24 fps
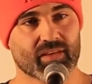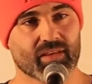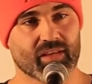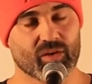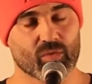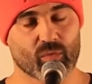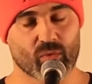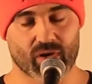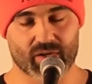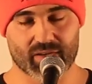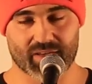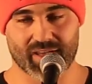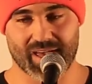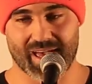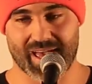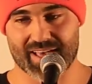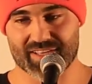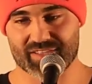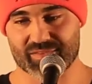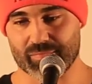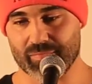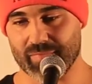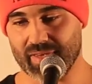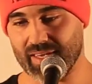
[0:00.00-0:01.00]
He wanted to
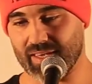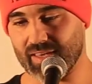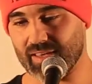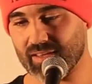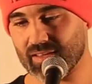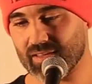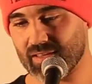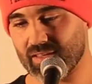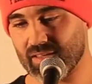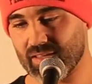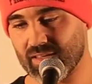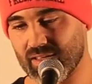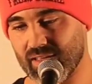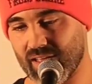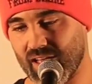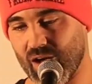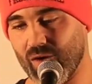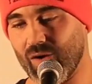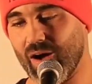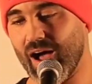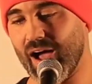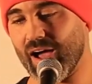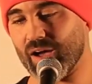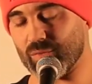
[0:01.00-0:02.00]
ask me
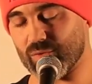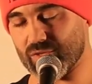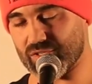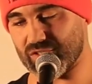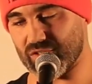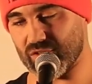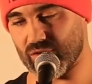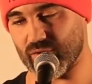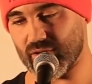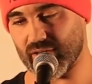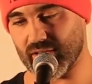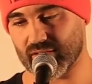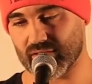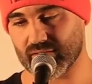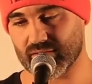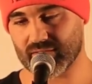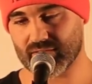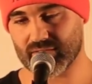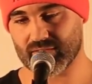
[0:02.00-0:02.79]
how I was doing.